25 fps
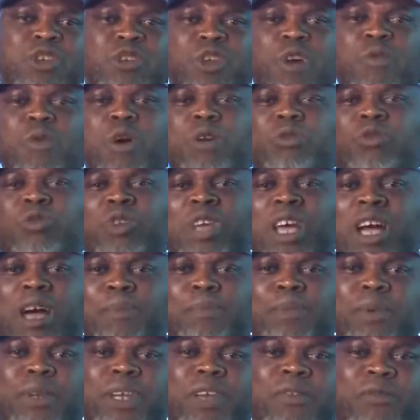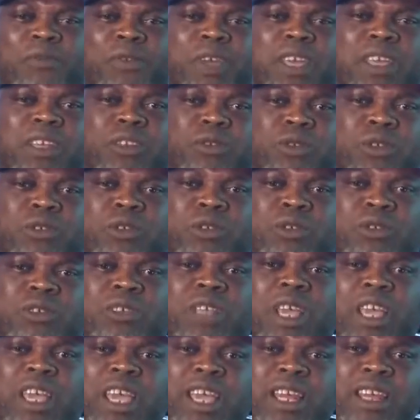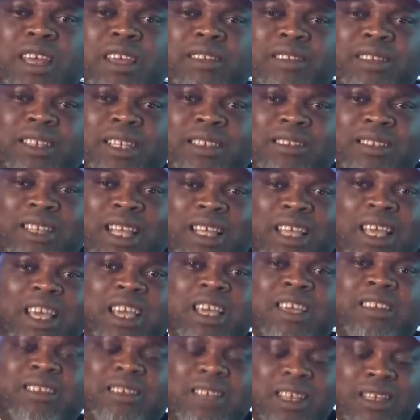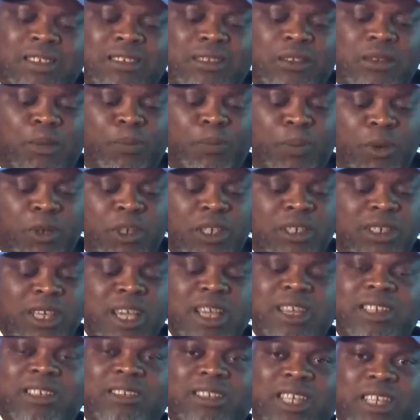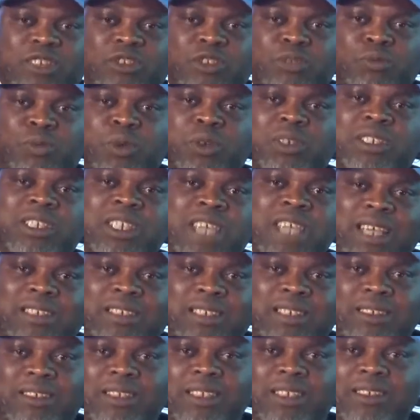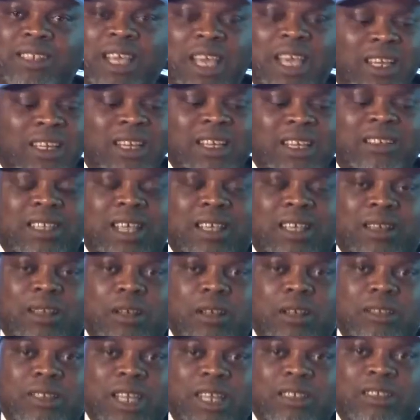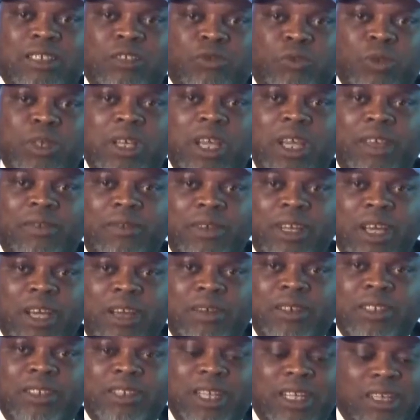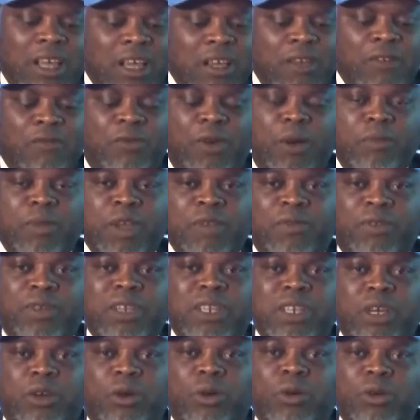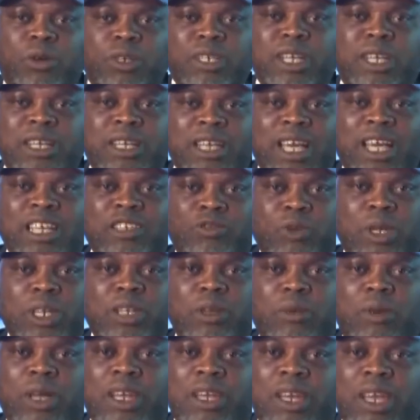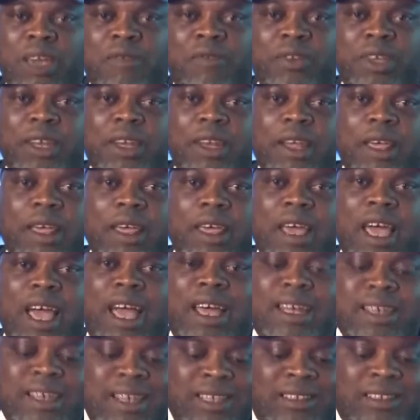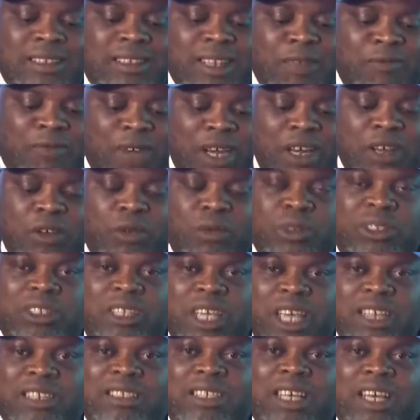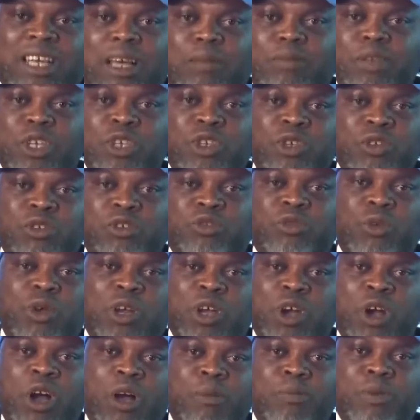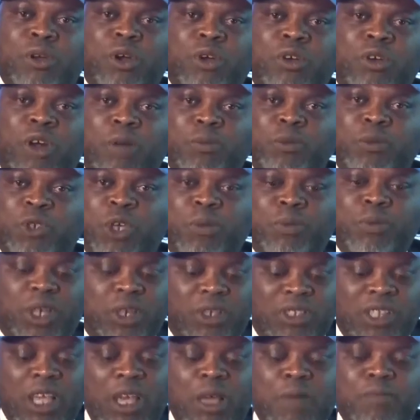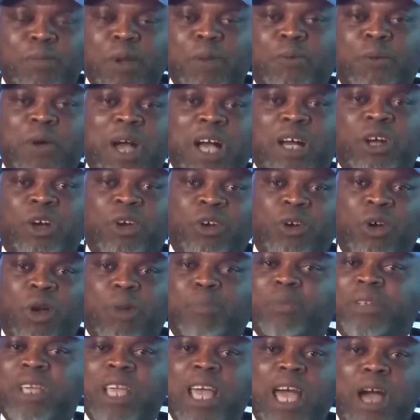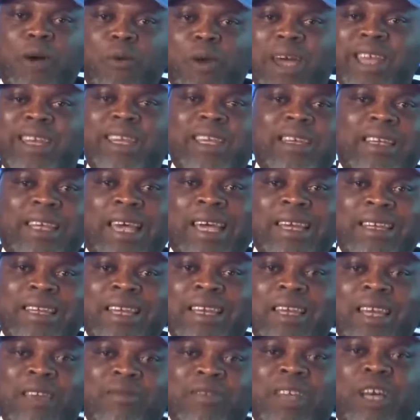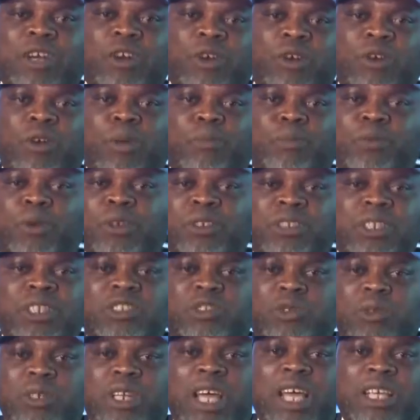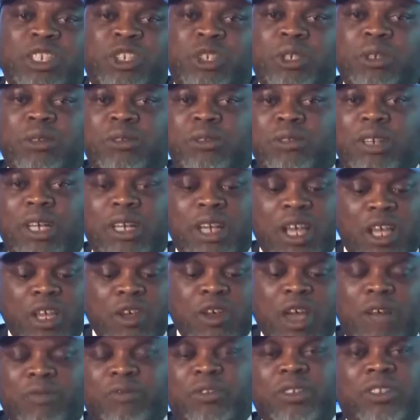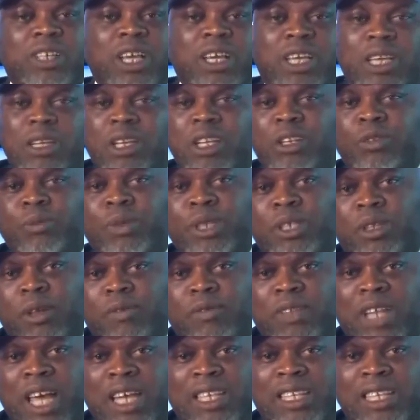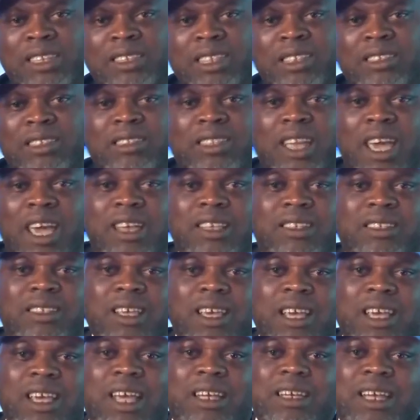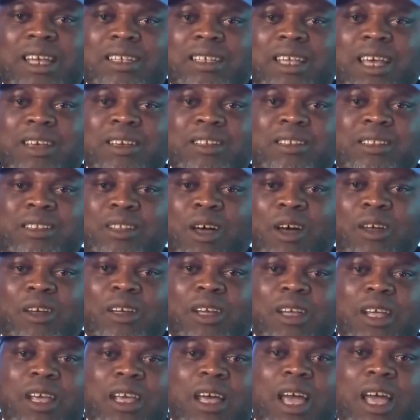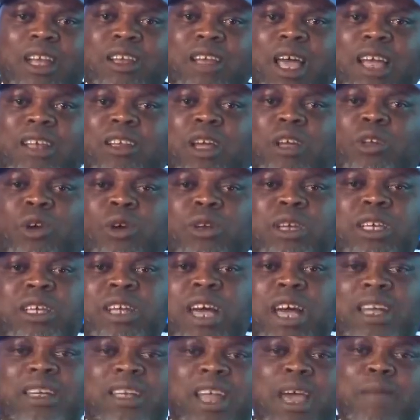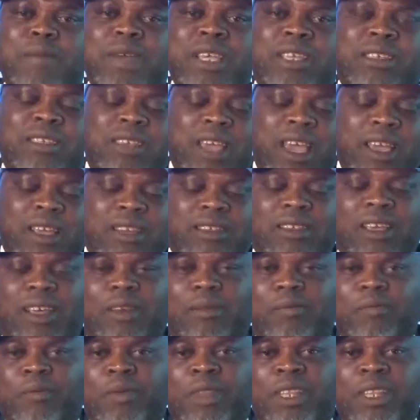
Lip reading: you know what will happen if we introduce inheritance tax? Is it in the statute book? Yes, it is. These are taxes we inherited from even the colonial guys when they were living. And this is a very good tax that can be used to curb corruption, because people are corrupt, and when they die, they leave their corrupt proceeds to their children. You have to take a little bit of that as a state, and that's how it's done. And not only that, let me say, sir,